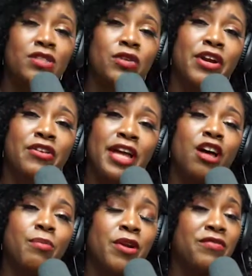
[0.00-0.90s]
here to
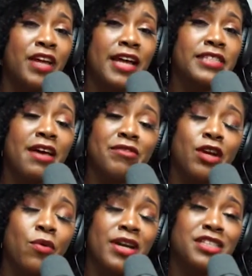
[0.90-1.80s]
help you if you guys have
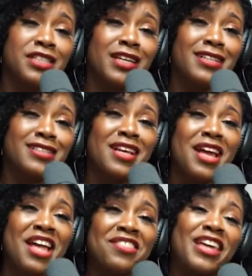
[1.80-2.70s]
any questions.
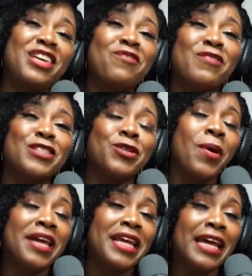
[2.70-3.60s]
Thank you for
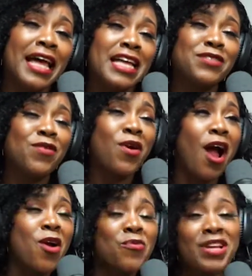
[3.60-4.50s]
joining us for
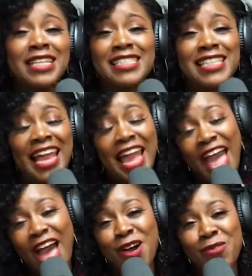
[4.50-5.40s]
our real estate
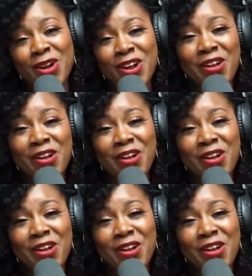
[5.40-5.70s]
hour,